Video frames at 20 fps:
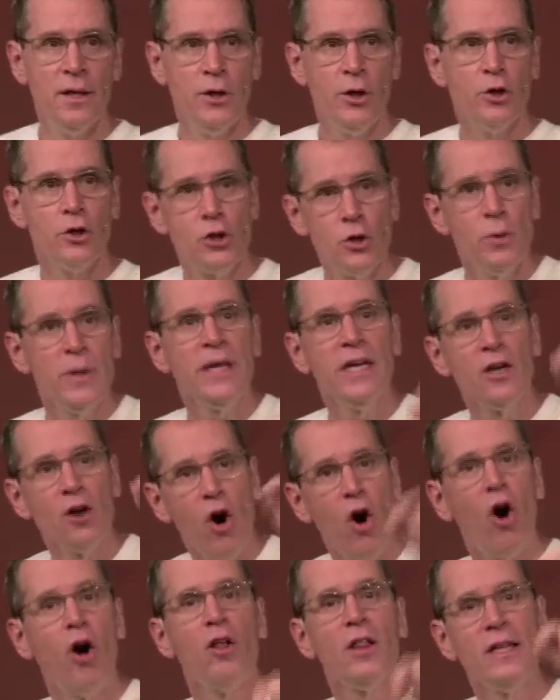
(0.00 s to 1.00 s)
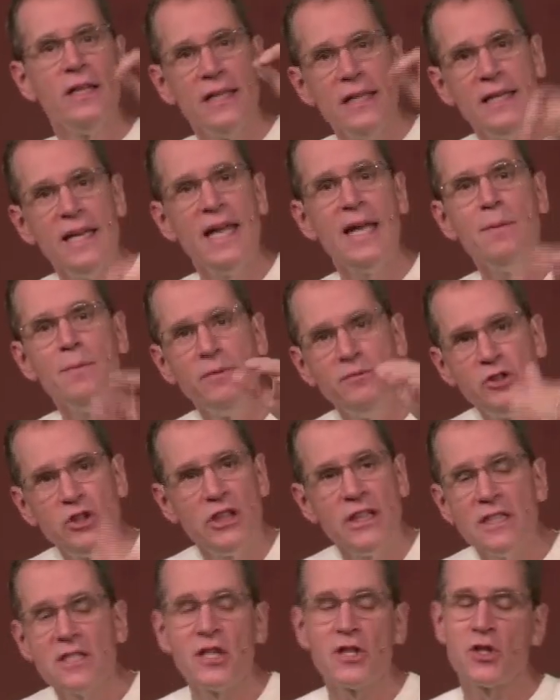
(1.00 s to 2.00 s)
you're doing it all in the name of
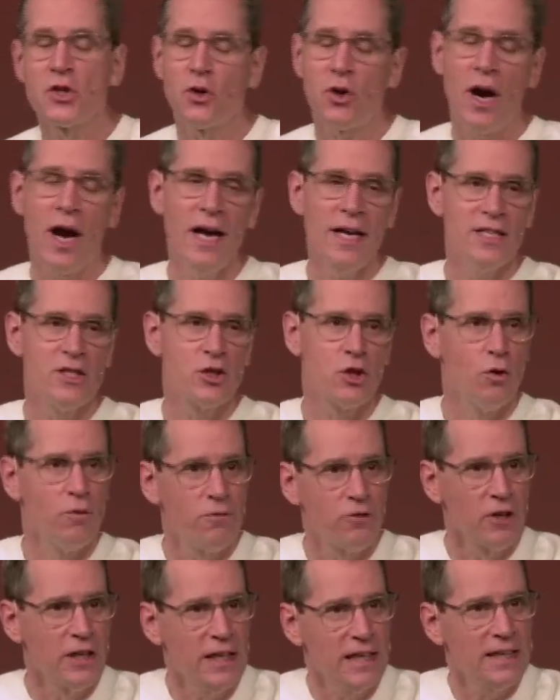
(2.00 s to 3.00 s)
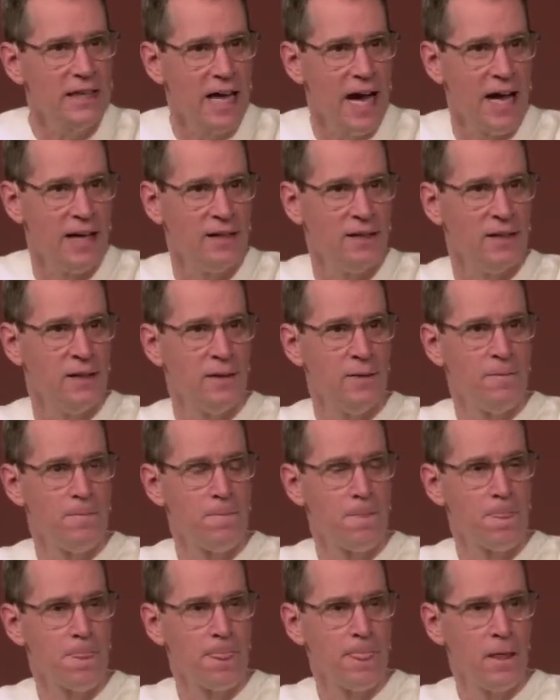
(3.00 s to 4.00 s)
Jesus Christ. Don't forget that.
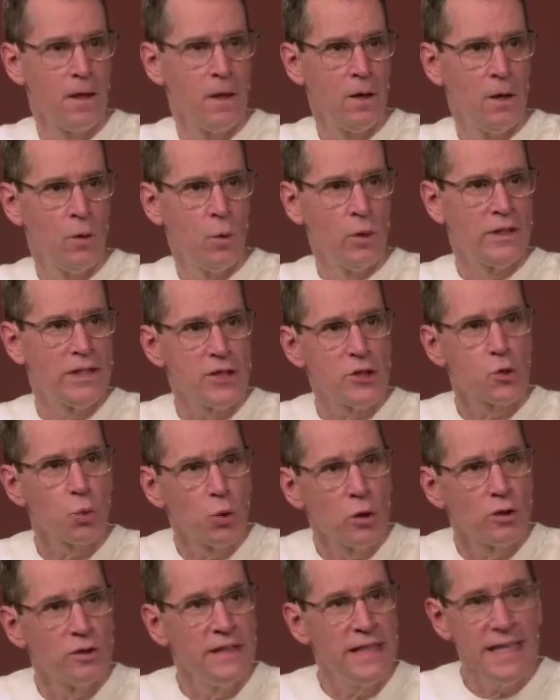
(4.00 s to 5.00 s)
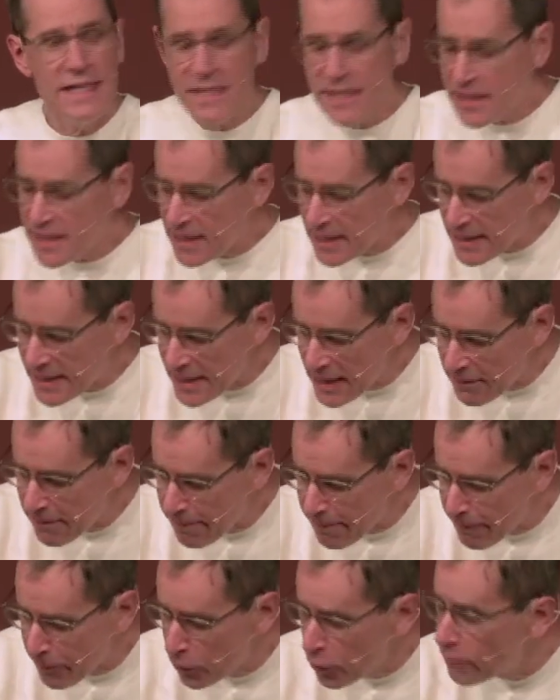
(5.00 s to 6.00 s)
What this world needs is to see
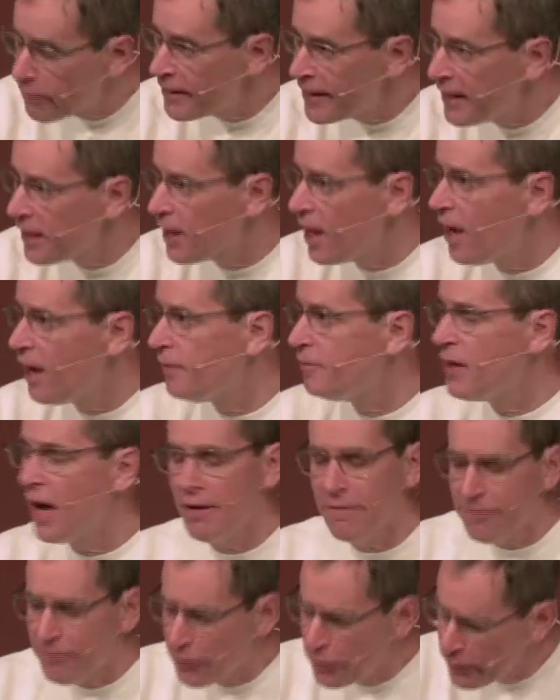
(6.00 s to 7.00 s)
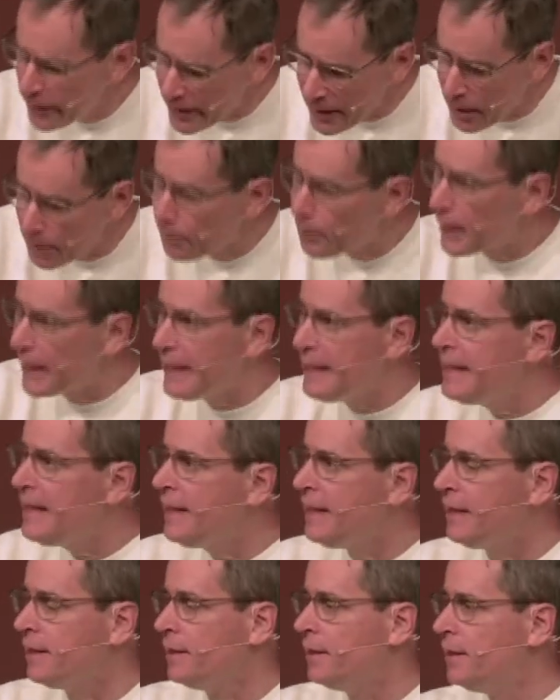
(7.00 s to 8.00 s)
fervent love, not fervent
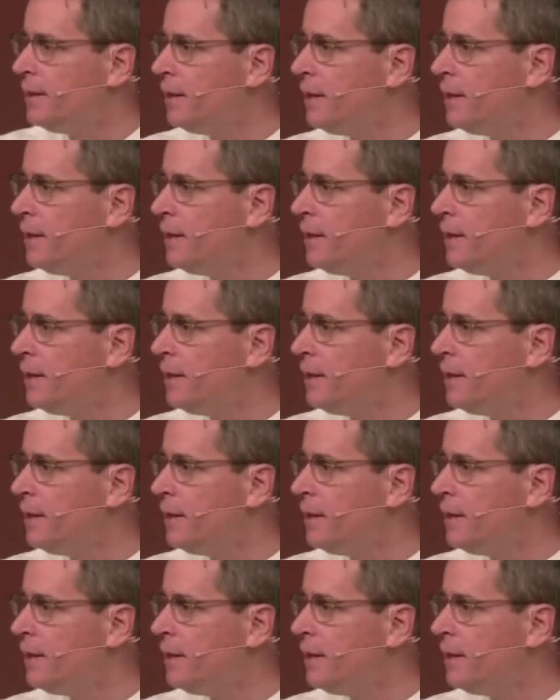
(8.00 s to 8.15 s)
complaining,